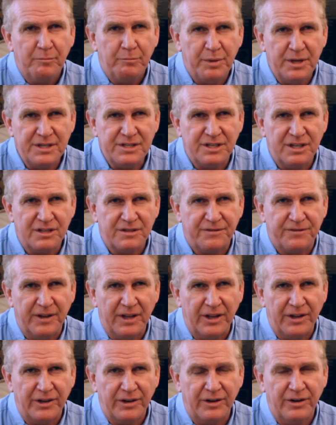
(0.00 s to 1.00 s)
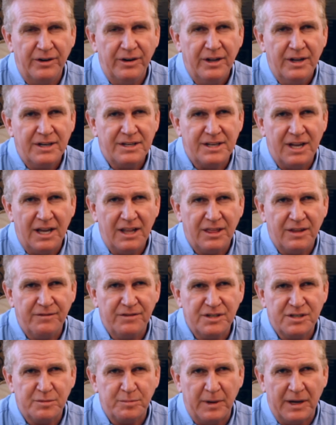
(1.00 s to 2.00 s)
business failure, death of
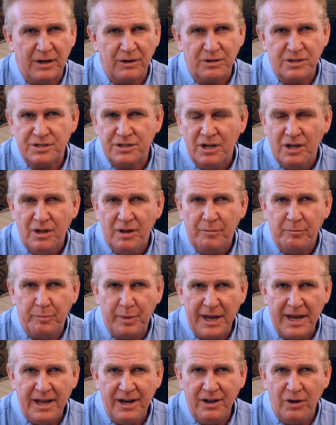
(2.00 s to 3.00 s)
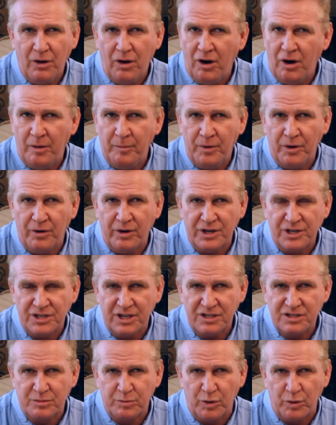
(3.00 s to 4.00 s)
a spouse, bad arm or
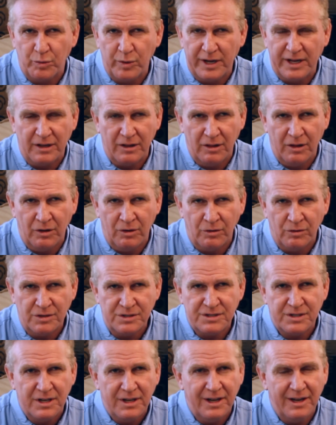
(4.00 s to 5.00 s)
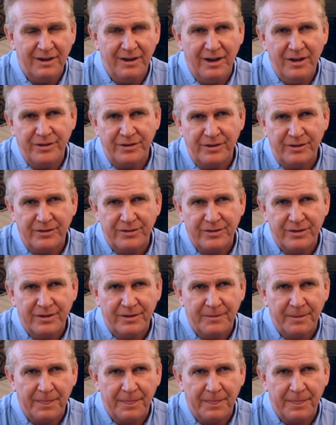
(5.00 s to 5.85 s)
adjustable rate loans, and others.